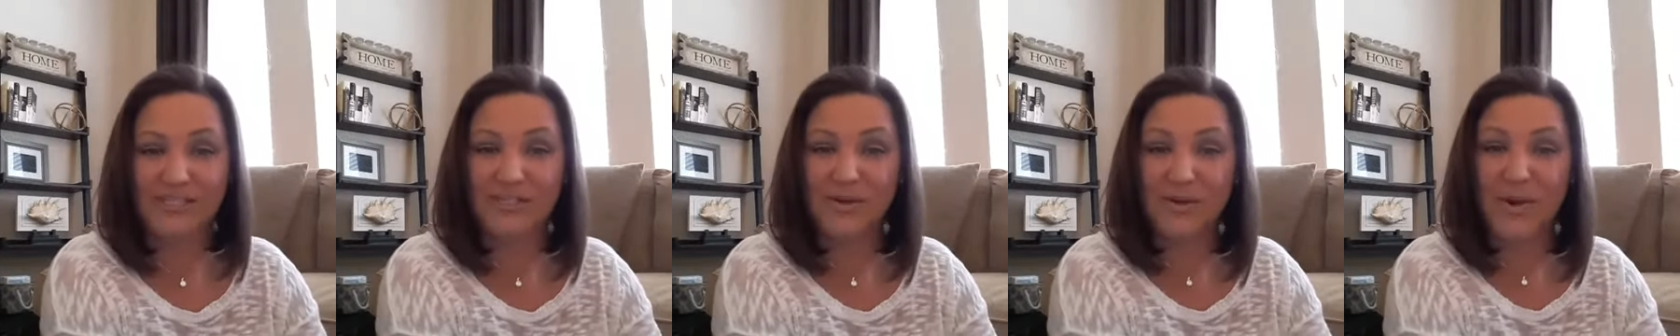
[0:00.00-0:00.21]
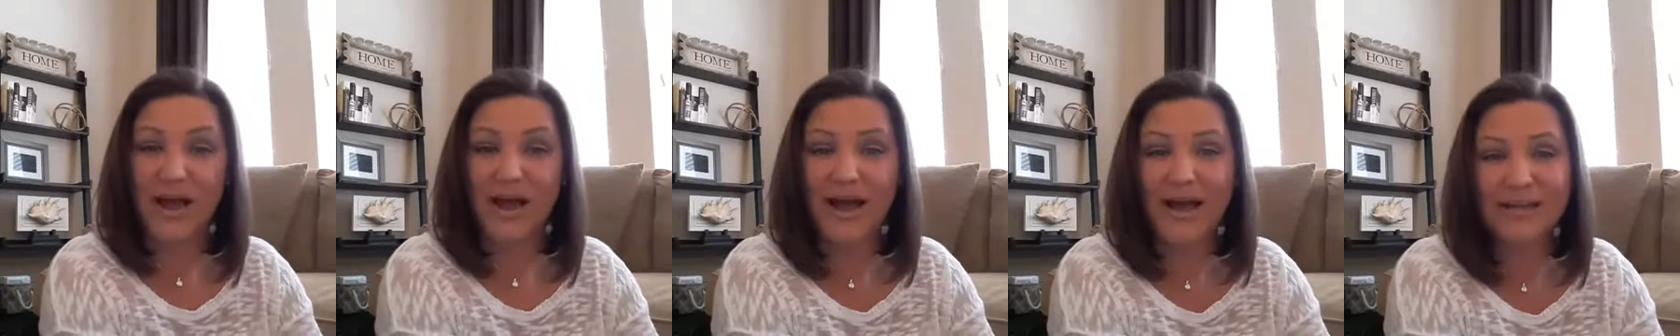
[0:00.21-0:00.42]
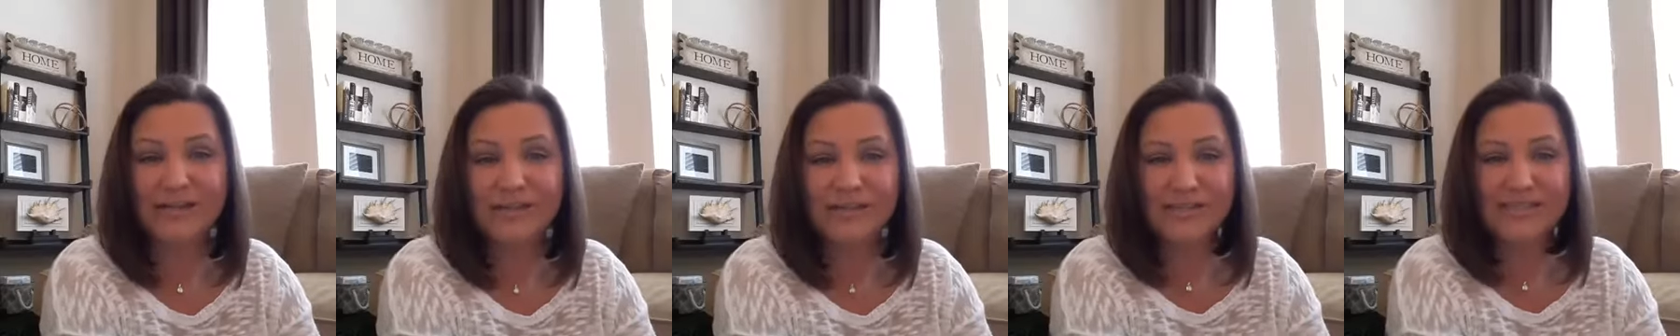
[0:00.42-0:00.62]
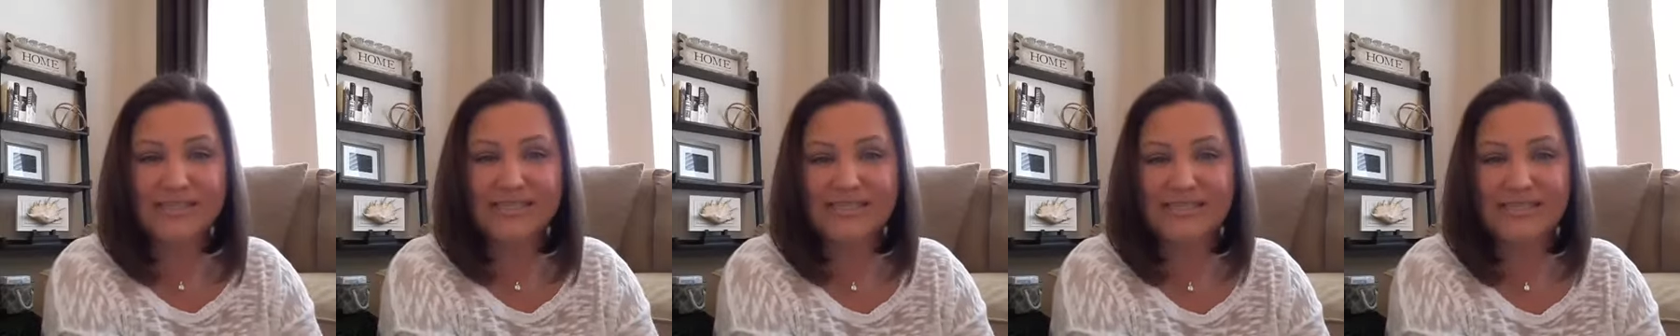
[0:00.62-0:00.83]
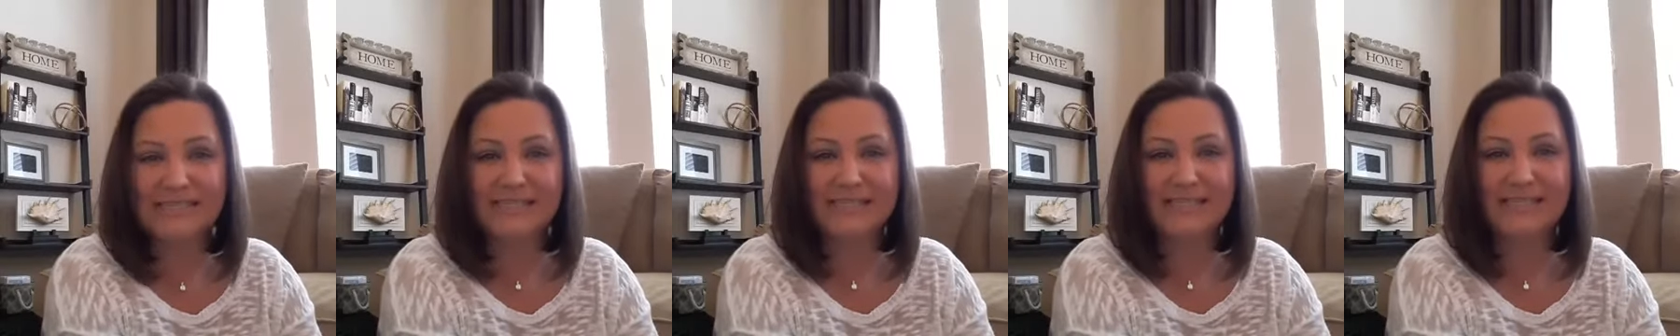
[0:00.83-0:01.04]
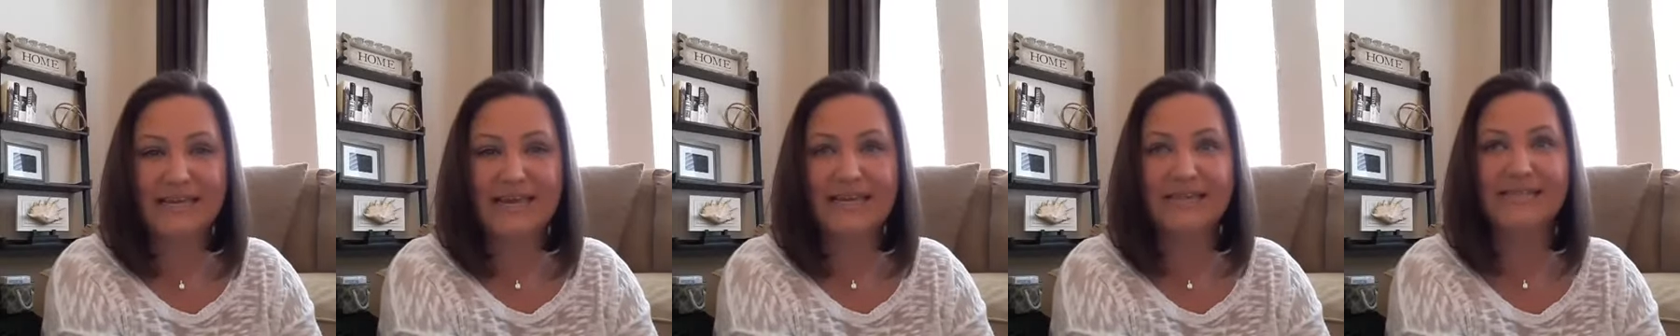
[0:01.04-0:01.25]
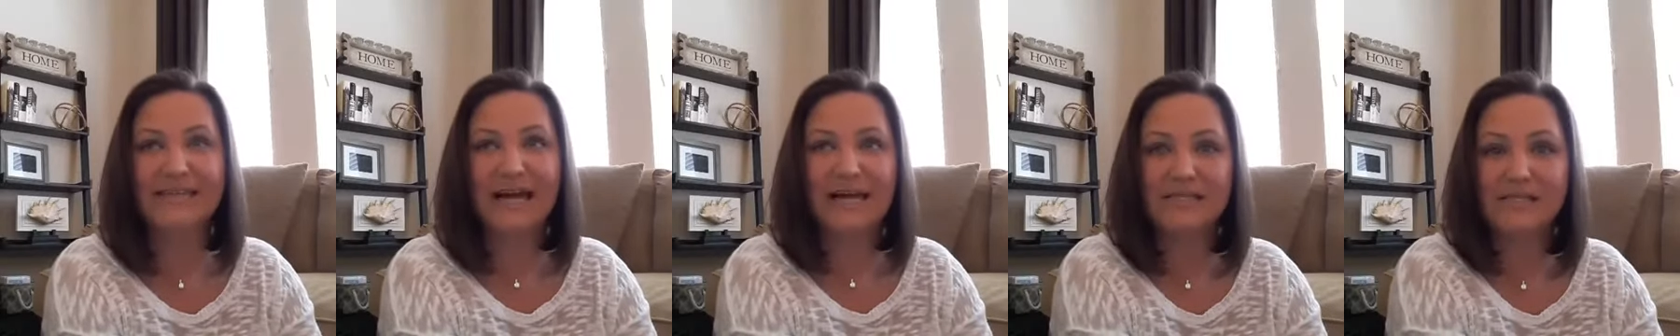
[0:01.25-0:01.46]
So one hundred sixty
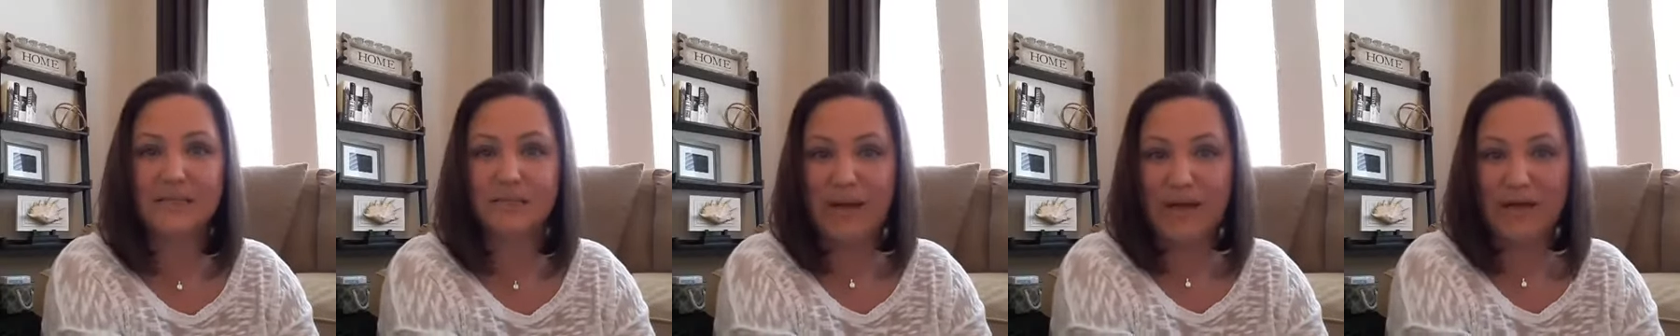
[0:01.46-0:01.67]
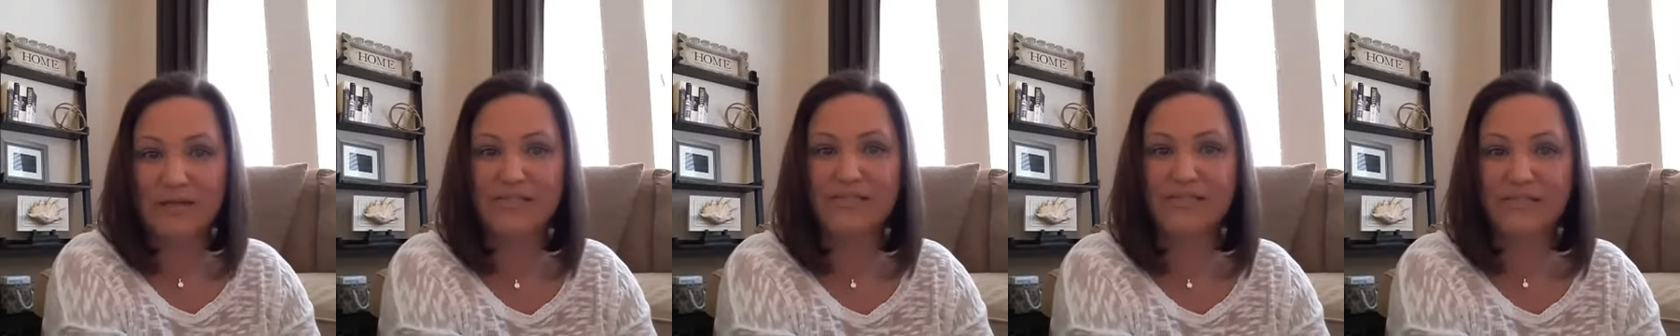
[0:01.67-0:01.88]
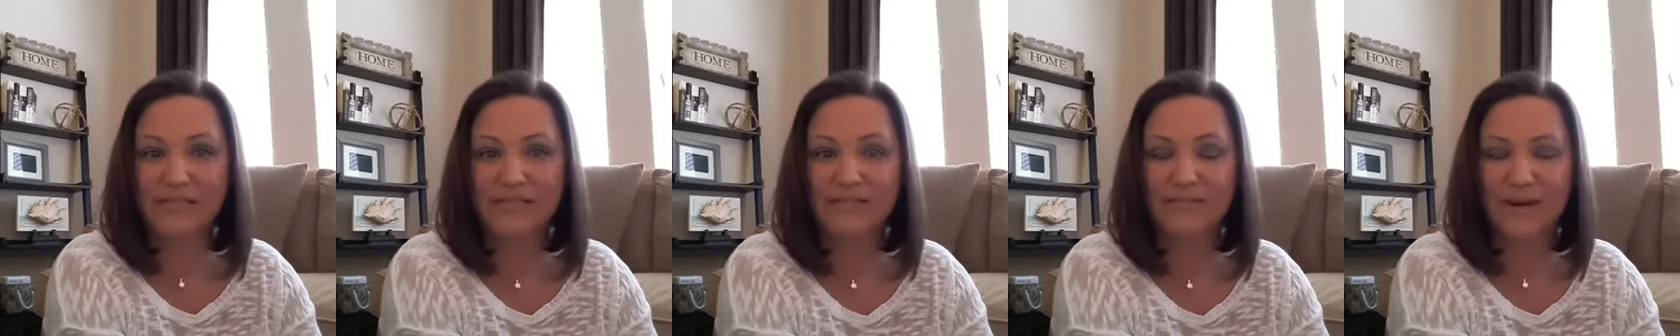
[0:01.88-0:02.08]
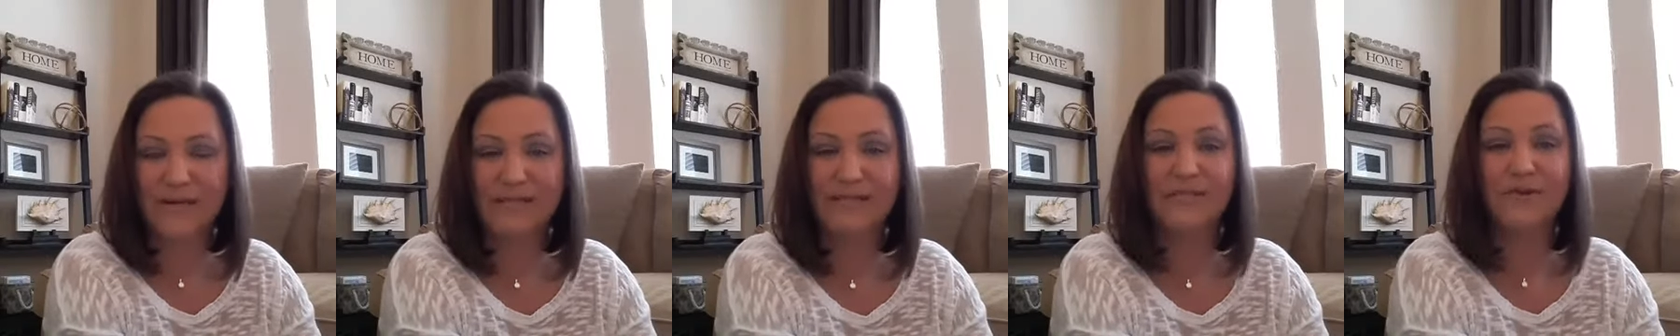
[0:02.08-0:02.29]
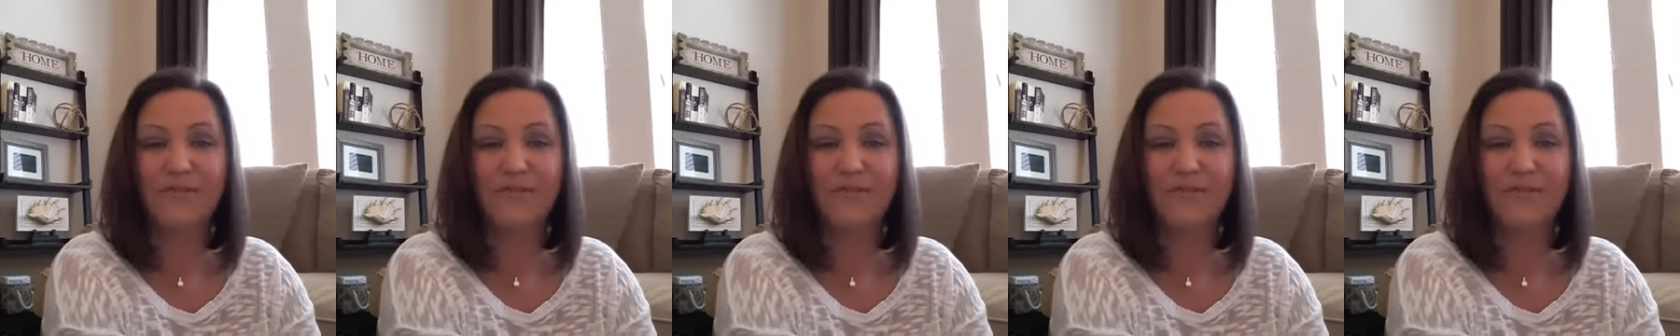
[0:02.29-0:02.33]
days, that's about six months.